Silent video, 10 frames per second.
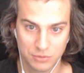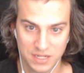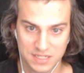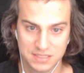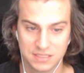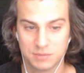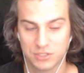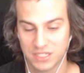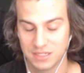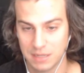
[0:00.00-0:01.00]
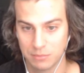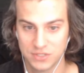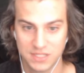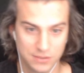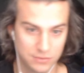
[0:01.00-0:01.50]
decks, especially Amber
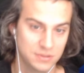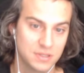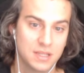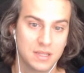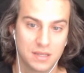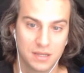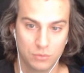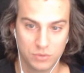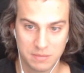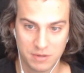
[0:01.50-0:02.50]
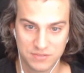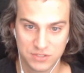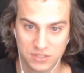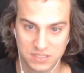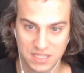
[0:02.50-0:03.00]
Steel, with the amount of
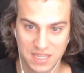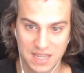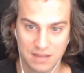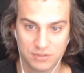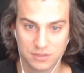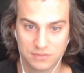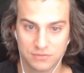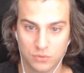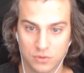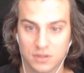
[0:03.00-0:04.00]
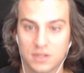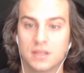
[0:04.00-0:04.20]
songs that they have to look for.